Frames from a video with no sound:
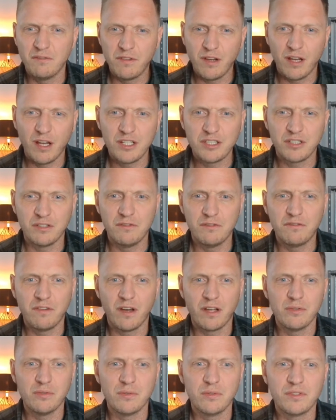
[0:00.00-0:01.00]
conversion
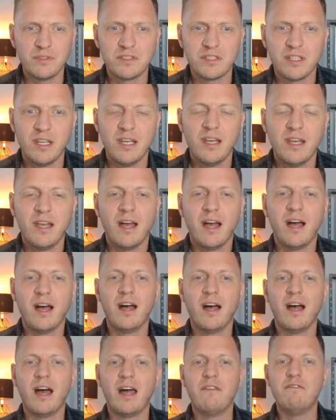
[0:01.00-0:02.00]
funnels,
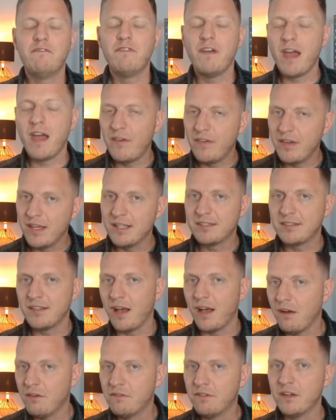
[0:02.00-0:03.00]
and
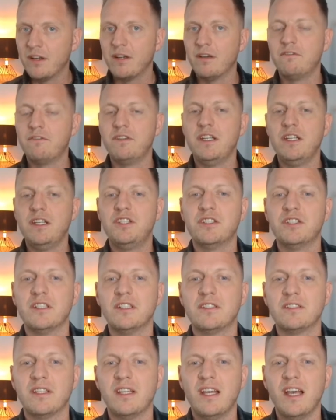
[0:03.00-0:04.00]
various other
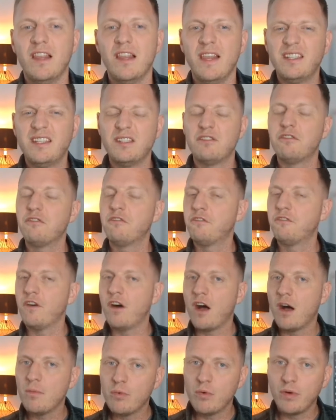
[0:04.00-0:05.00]
features. This is
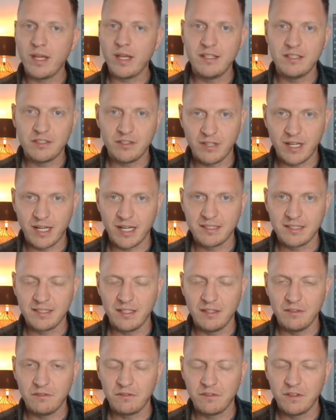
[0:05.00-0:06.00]
far more
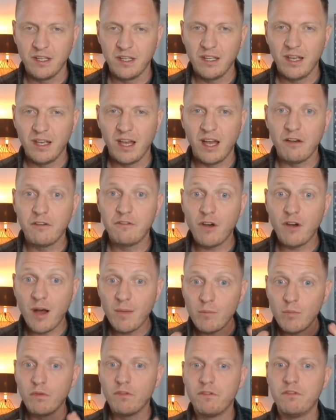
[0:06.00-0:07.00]
interactive,
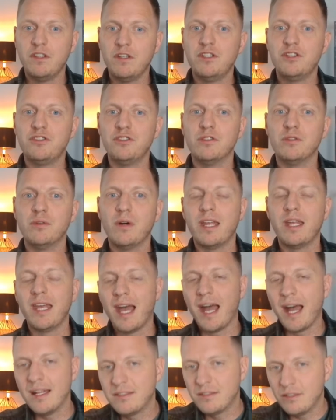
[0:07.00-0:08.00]
far more visual,
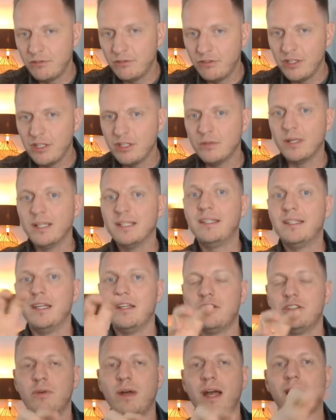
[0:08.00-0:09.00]
and it adds a real
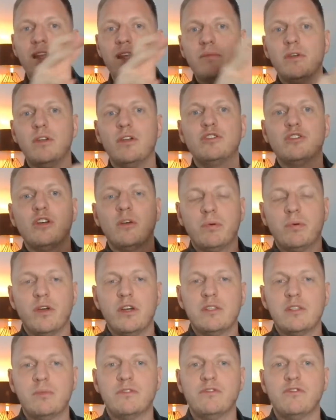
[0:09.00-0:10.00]
additional element on top
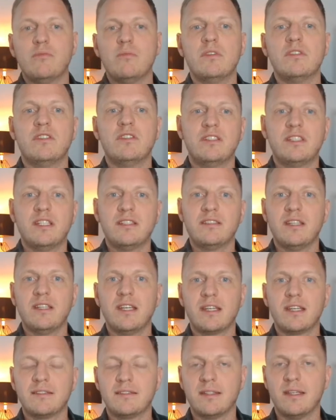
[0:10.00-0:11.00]
of those performance
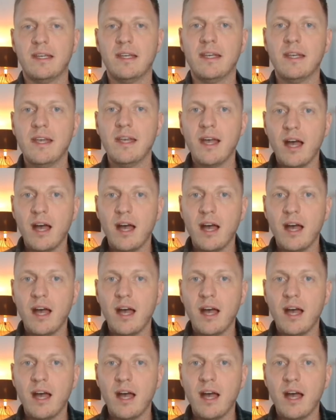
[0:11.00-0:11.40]
statistics.